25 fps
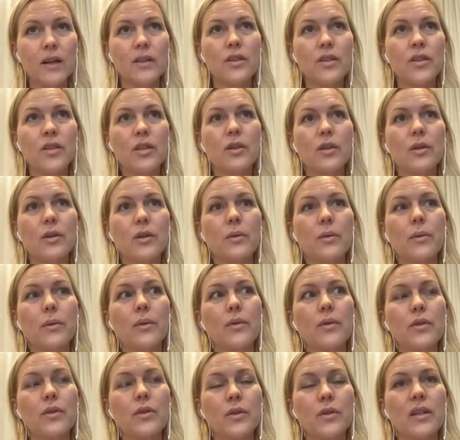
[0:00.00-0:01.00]
to
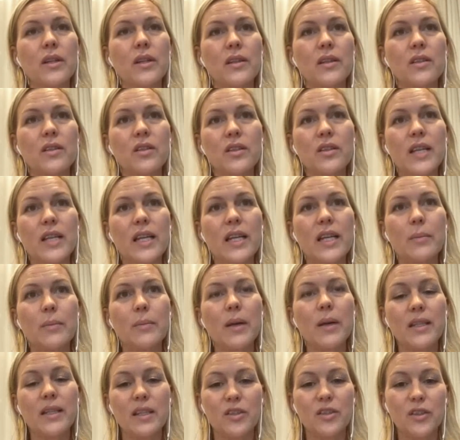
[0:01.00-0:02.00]
the
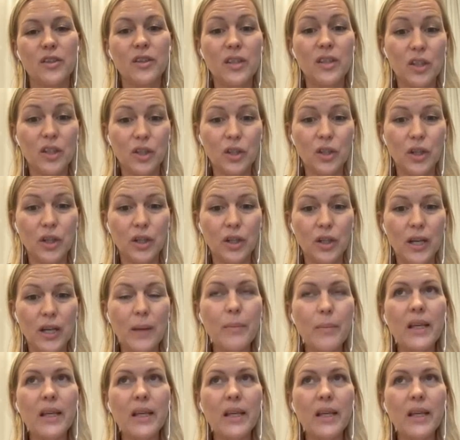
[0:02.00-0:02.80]
sustainability transition and